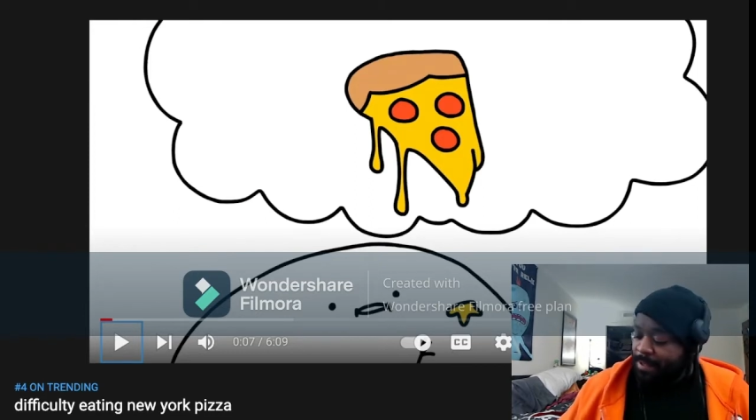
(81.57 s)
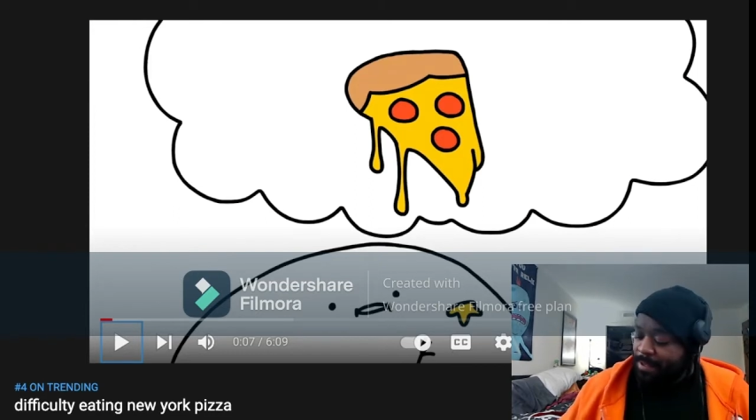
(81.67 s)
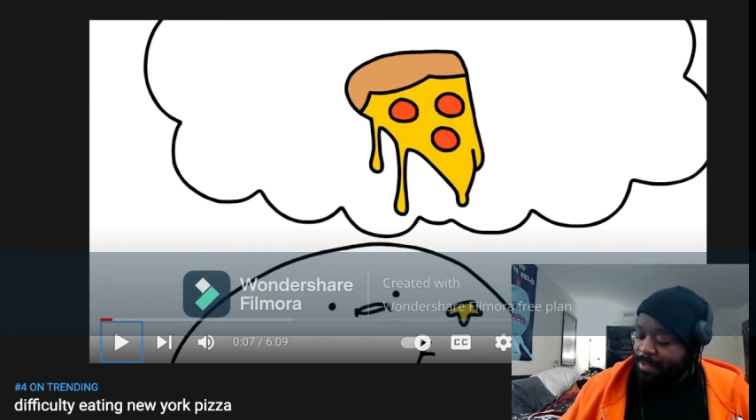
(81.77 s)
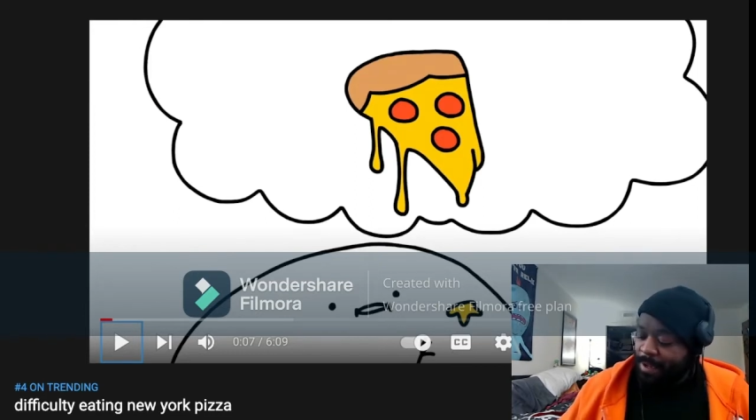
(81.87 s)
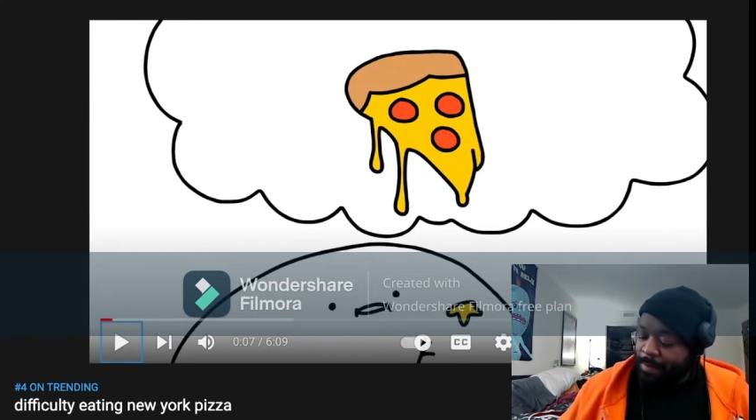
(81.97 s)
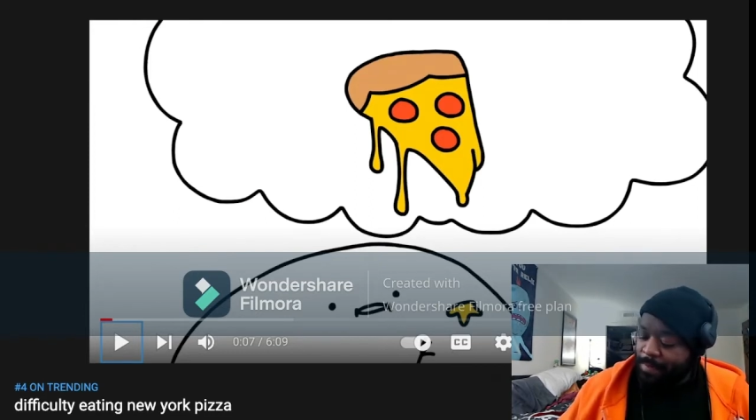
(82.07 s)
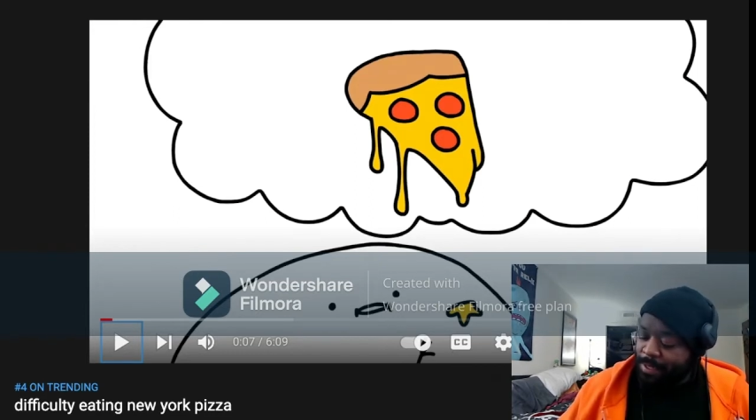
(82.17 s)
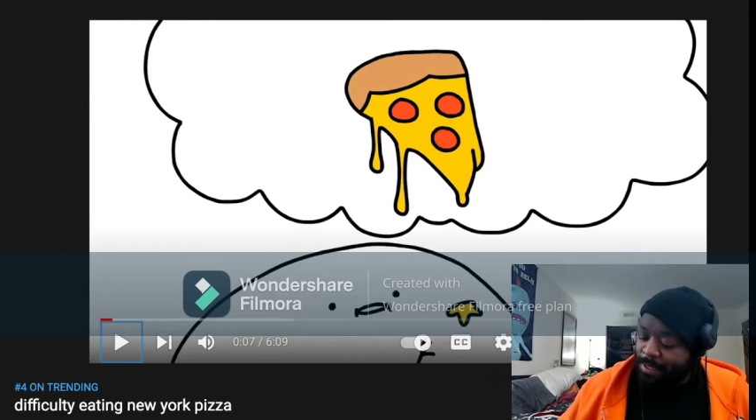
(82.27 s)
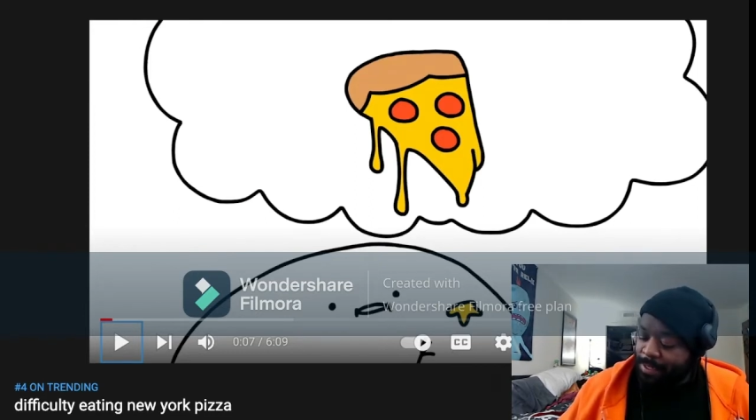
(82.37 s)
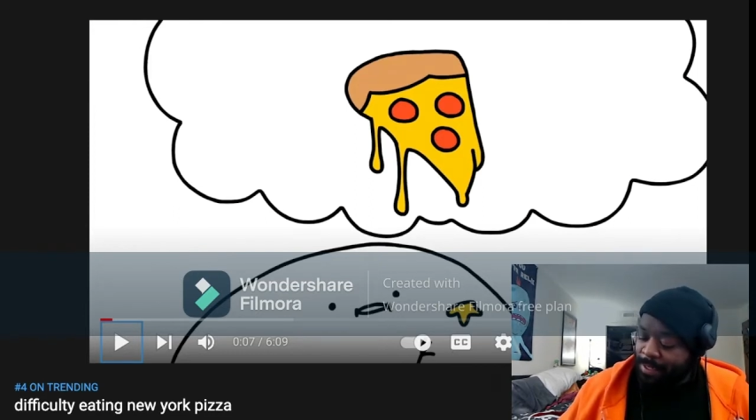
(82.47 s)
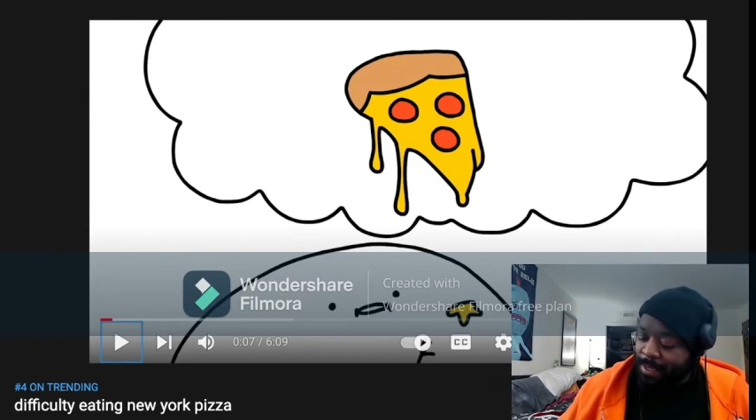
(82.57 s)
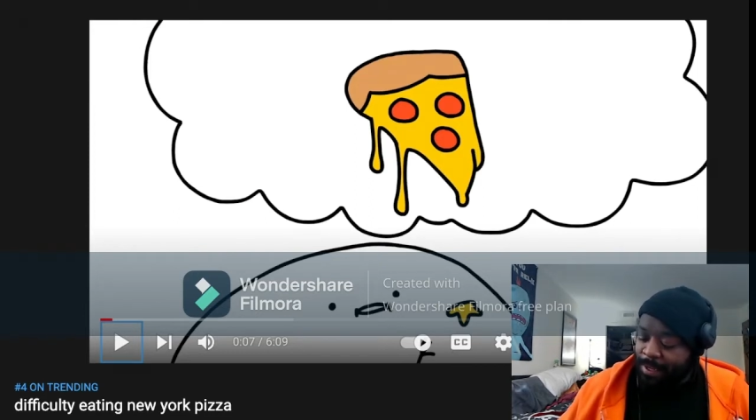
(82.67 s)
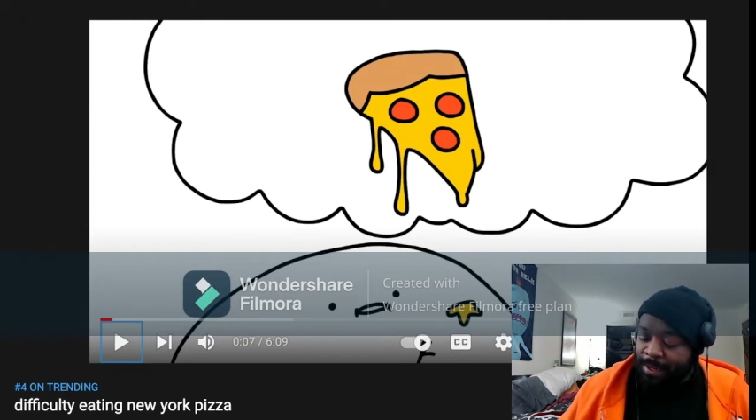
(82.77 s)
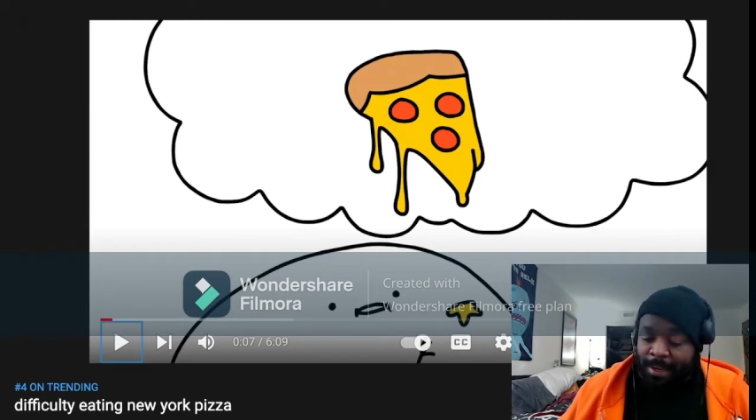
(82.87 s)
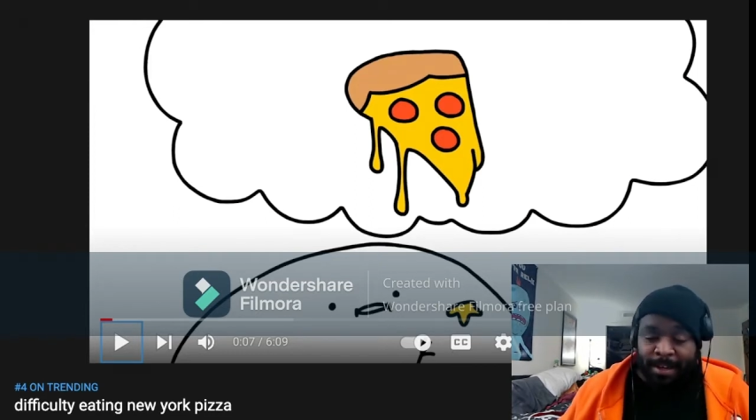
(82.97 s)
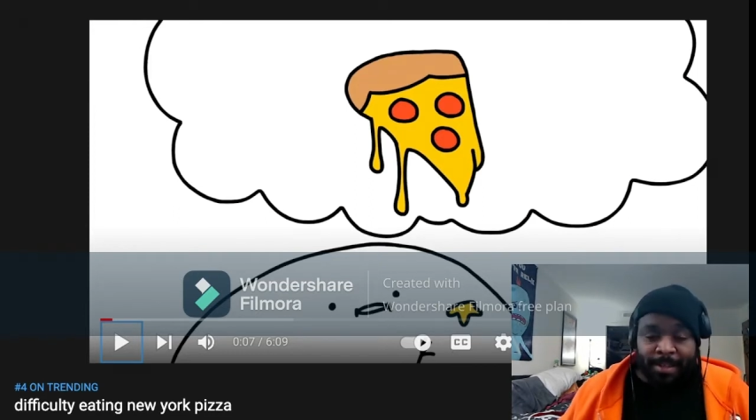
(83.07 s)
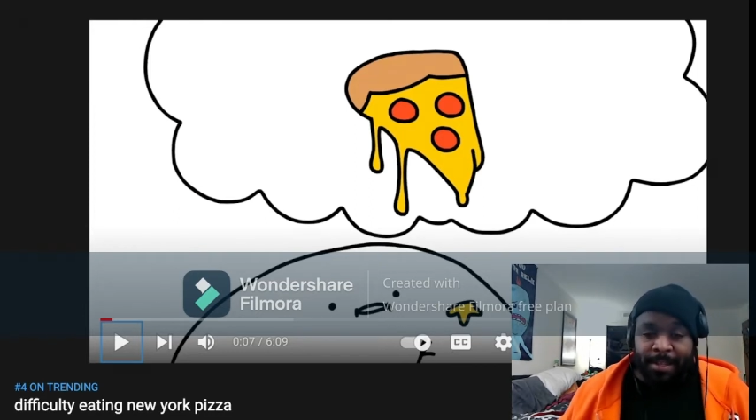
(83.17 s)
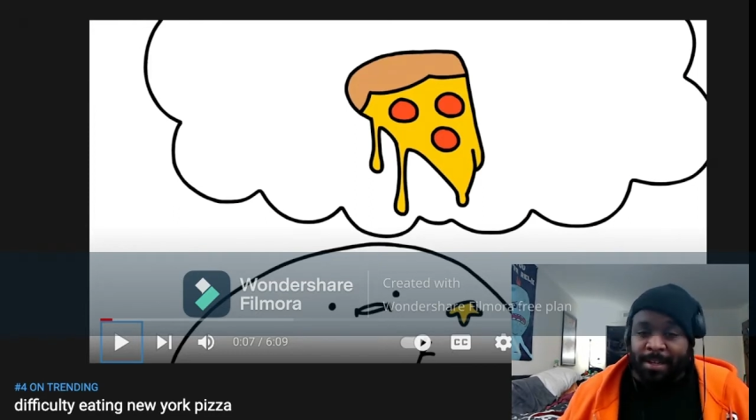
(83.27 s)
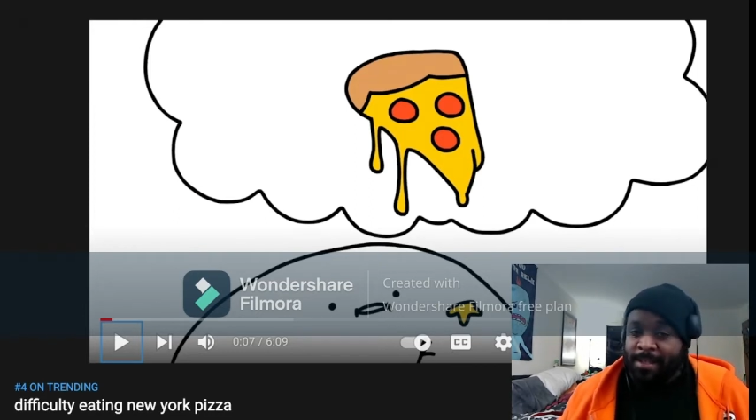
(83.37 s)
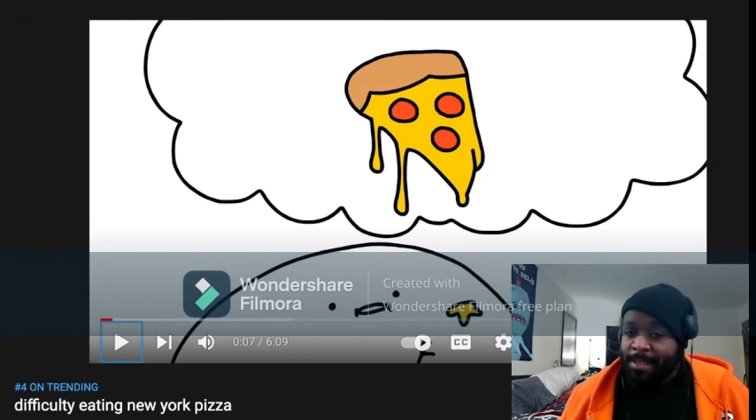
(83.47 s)
It's not a Michigan thing, and it's
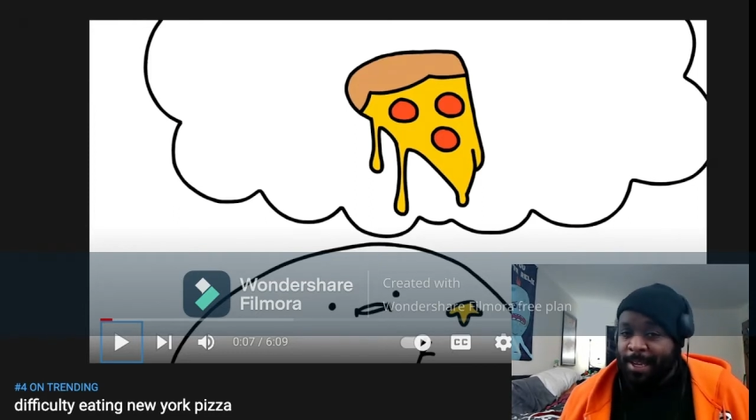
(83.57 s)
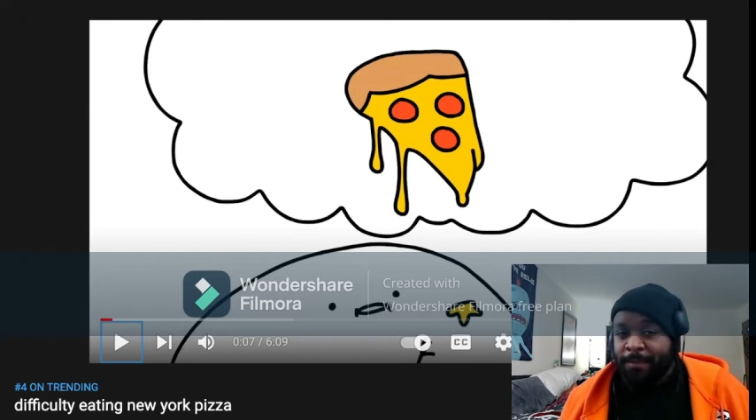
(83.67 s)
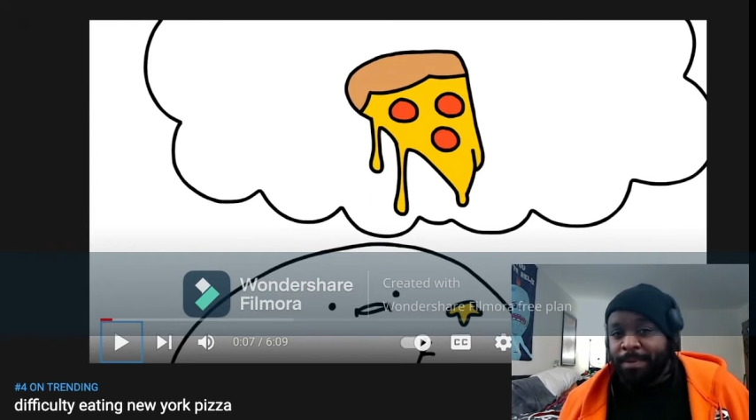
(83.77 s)
not a safe